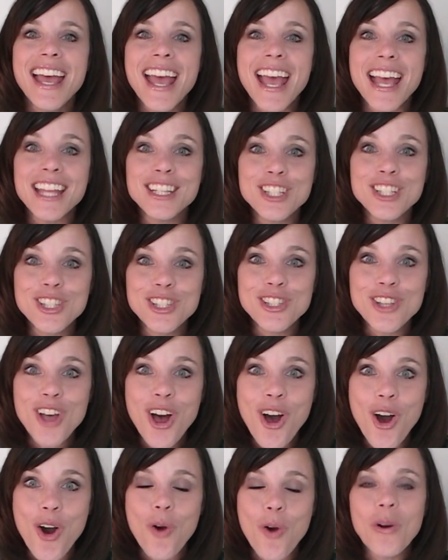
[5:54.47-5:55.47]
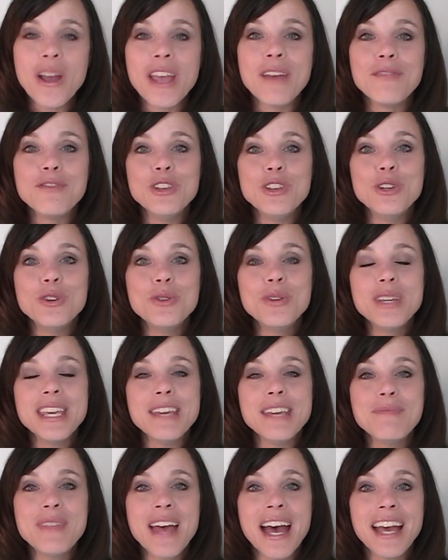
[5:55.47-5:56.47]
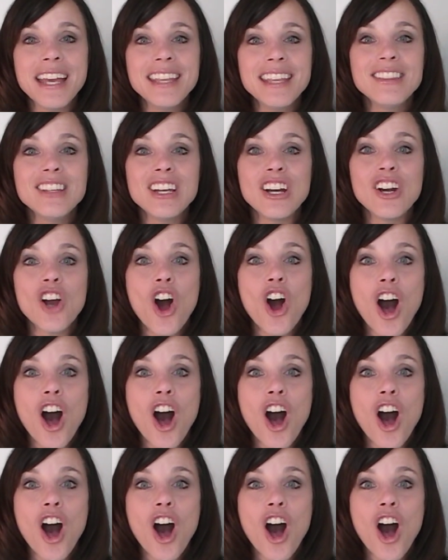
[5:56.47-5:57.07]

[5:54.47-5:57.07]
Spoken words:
And so if you keep that in there,